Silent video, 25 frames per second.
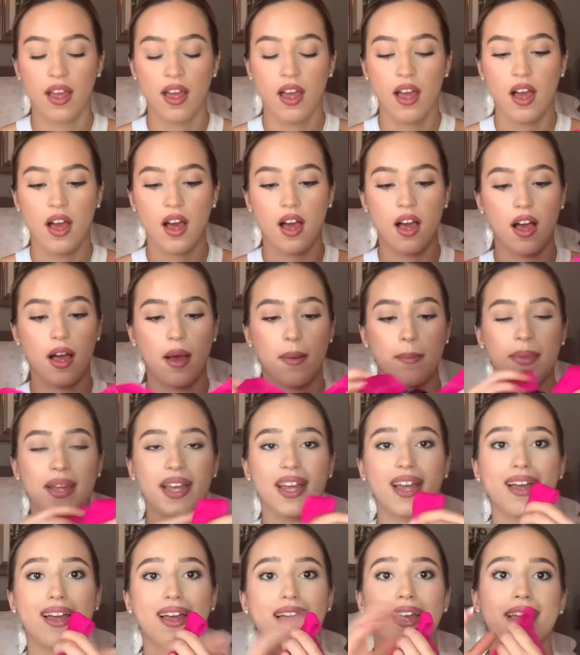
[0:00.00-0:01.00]
um
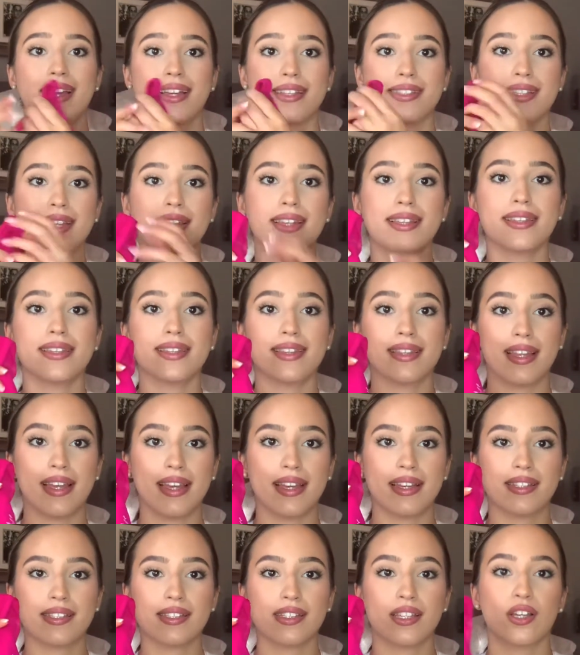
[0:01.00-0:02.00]
isn't
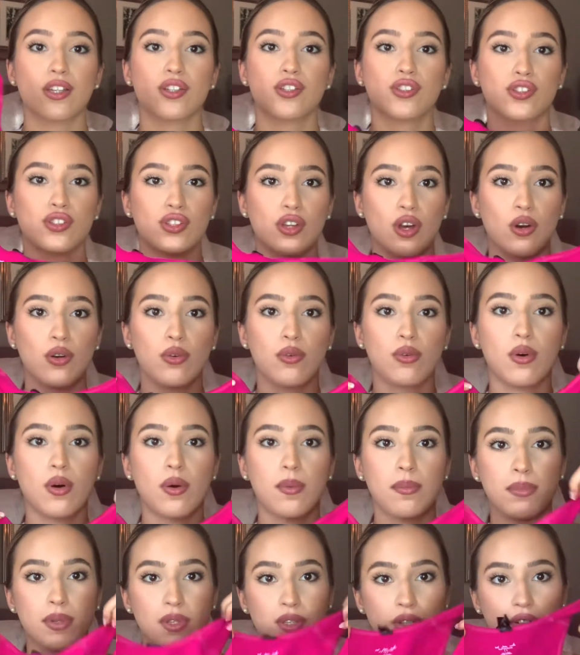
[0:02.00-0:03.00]
this so
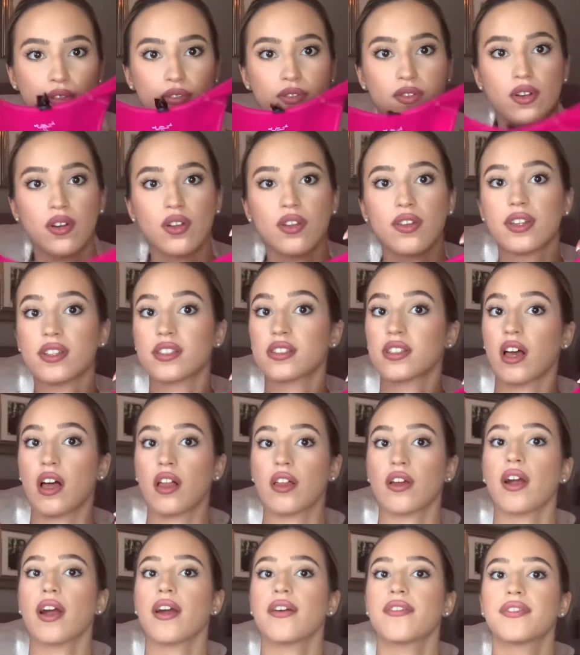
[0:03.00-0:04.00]
beautiful this
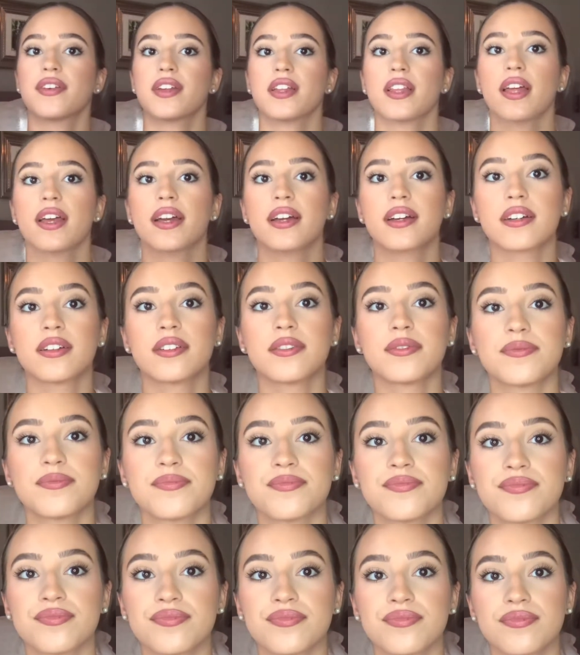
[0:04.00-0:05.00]
color I feel like
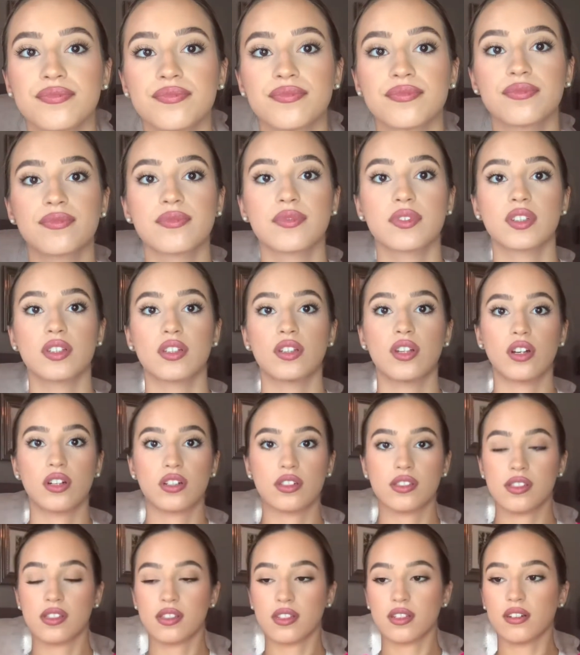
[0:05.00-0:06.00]

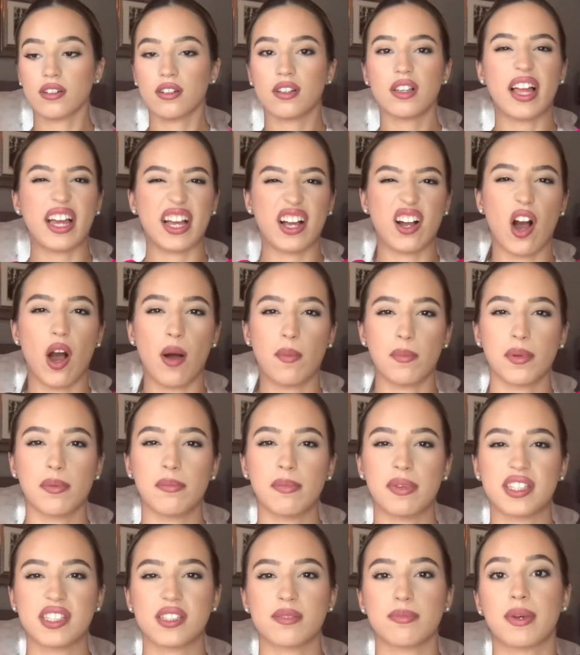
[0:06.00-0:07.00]
looks like
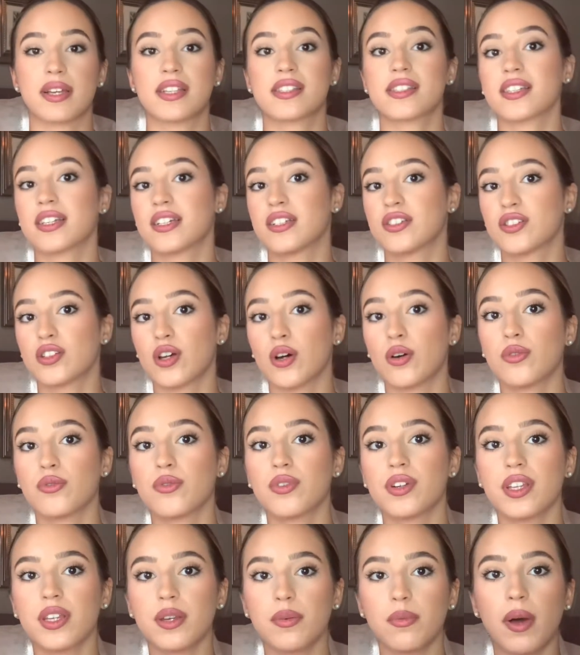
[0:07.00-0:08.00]
complements my skin tone
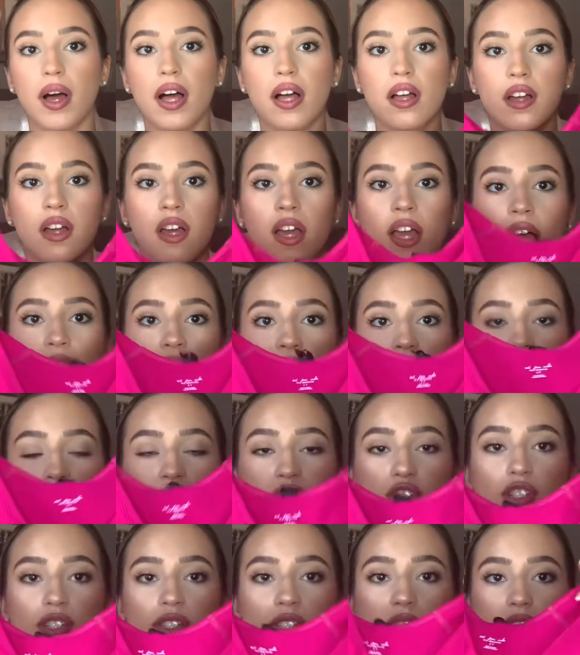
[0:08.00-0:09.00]
really well and it's
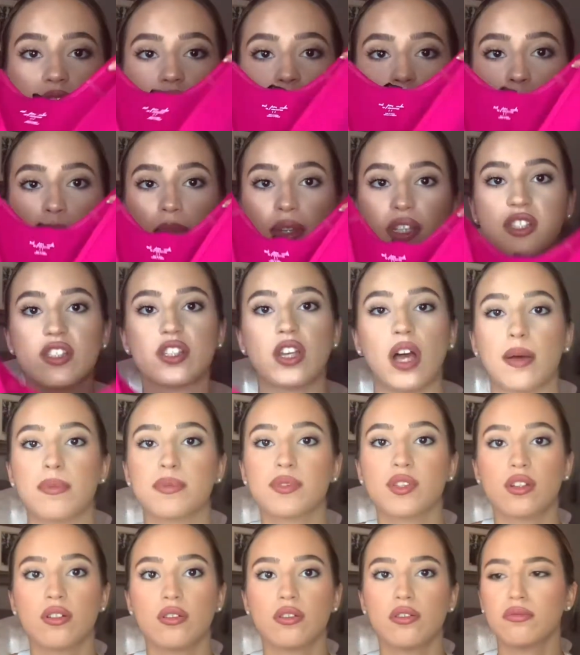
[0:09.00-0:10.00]
just a seamless top
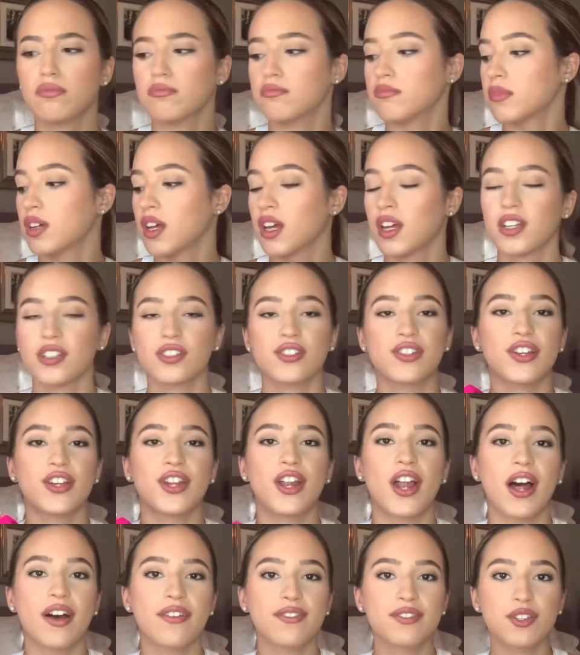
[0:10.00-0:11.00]
so, ooh, so you
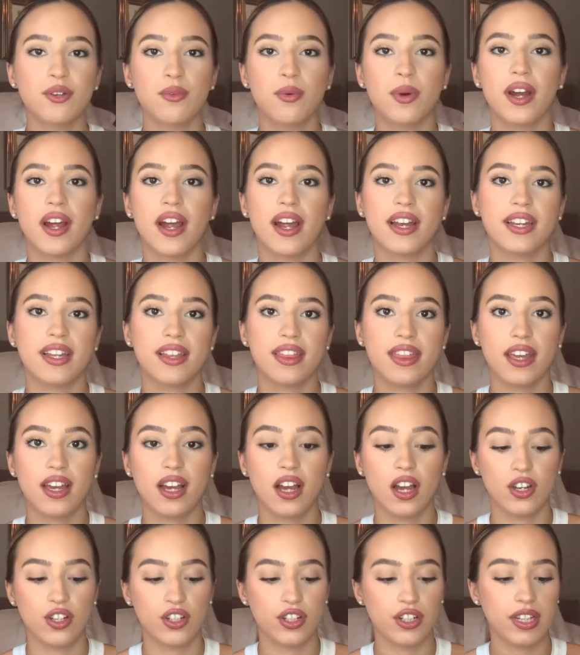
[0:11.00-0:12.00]
don't have to wear anything
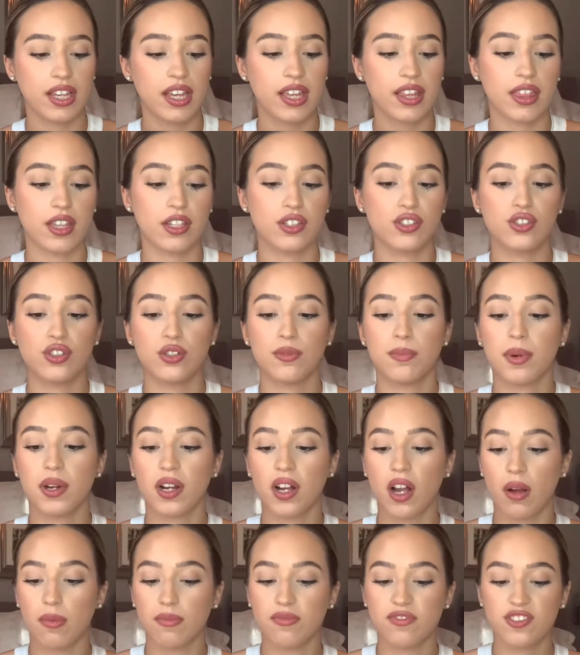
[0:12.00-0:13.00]
underneath super
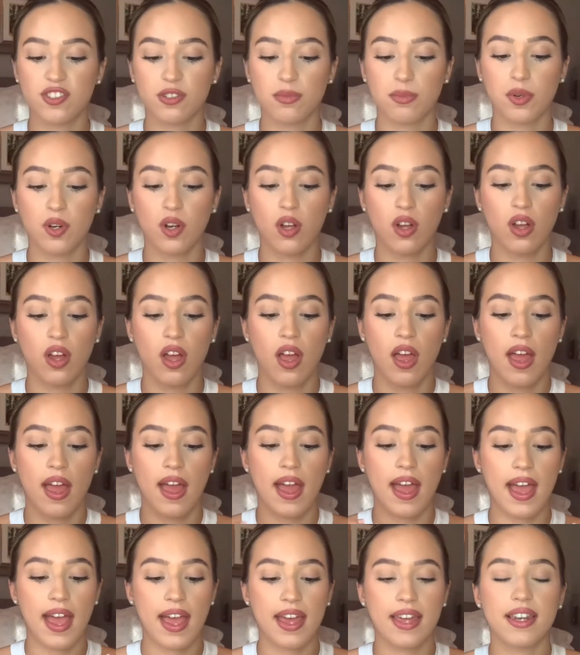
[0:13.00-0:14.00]
comfortable
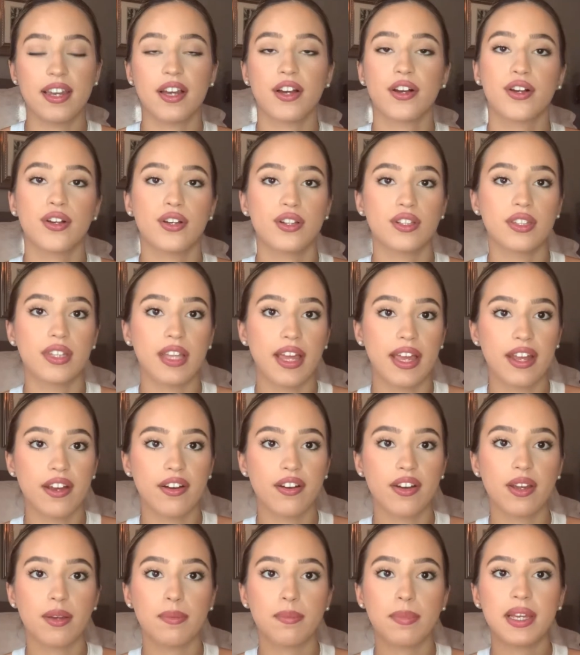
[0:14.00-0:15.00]
and a good
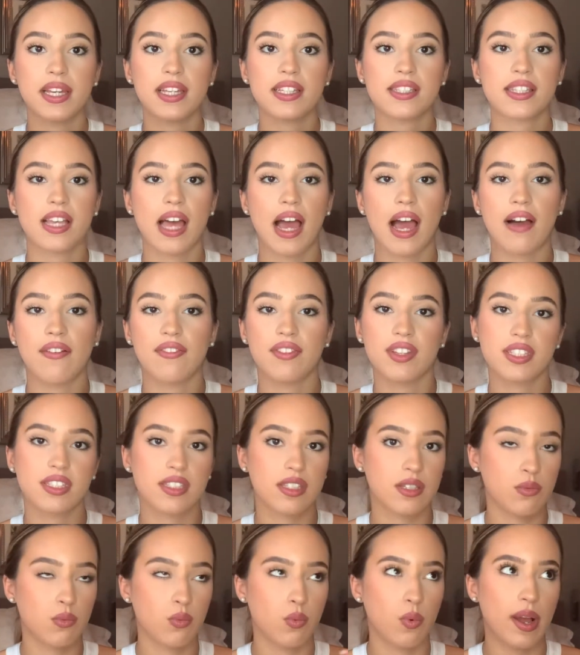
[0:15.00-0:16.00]
layering piece. I have this
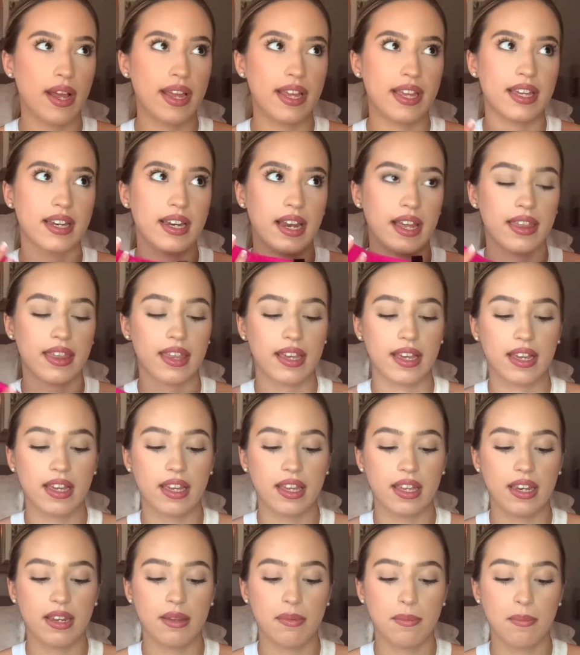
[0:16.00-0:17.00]
in white and I think
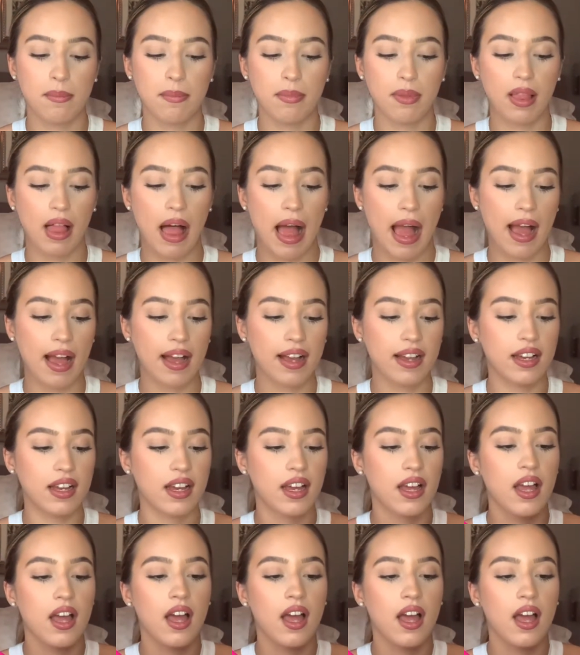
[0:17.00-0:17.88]
and in black.